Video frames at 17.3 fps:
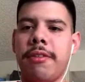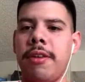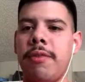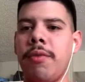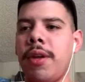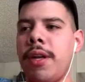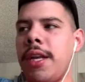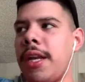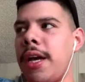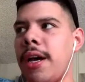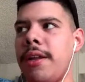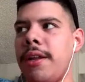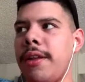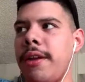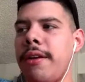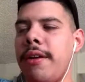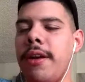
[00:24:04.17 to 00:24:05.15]
wanting out of
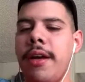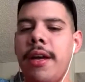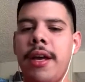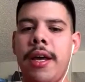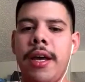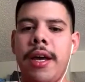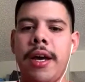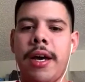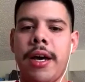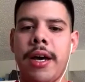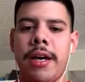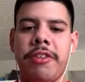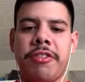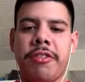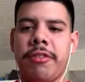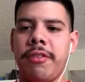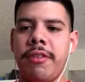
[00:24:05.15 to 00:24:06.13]
there.
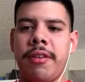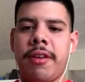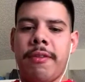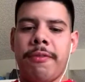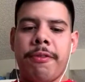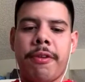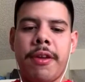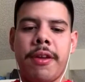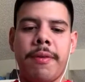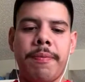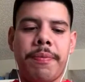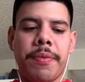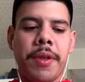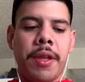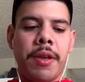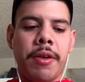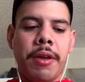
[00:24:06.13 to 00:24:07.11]
Just a different,
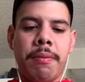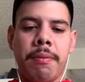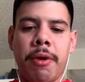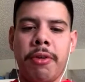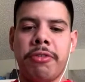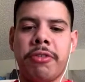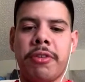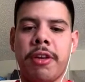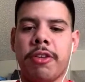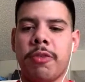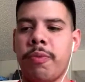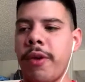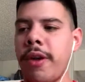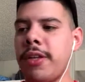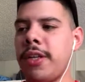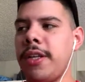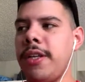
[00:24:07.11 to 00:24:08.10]
emotion
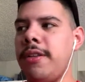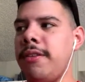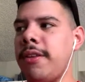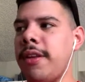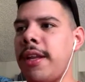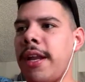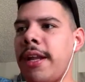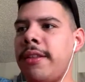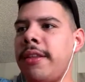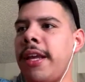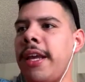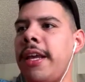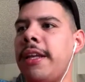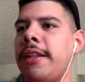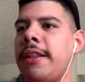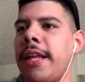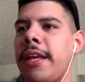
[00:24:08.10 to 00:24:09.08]
expressions, and I think
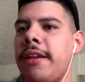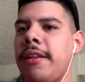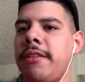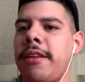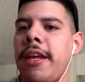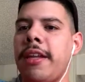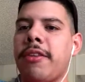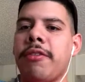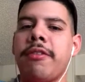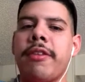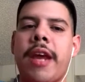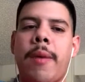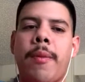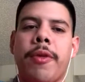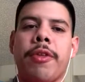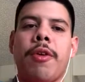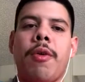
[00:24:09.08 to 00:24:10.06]
they could take their time
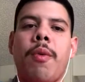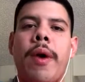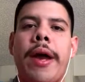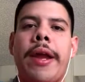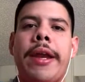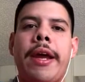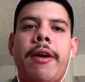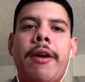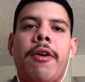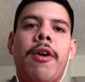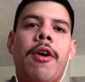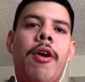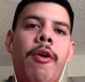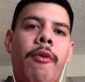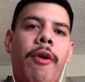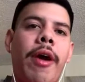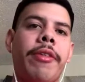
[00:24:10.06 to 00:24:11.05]
with Kawhi now
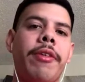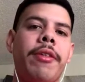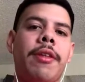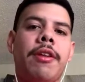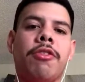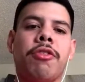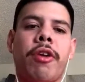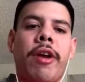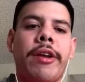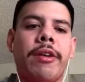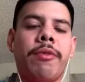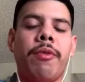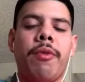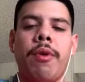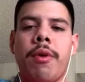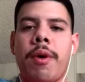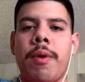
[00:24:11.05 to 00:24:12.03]
rather than trying
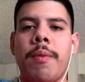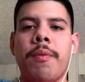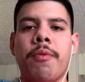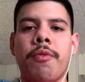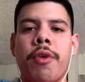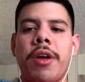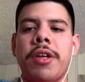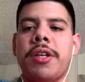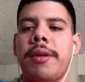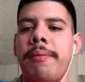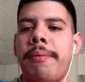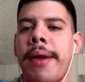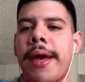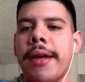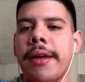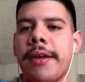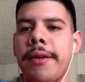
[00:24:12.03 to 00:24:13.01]
to rush him
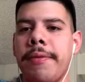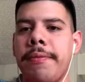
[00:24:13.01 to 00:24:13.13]
back.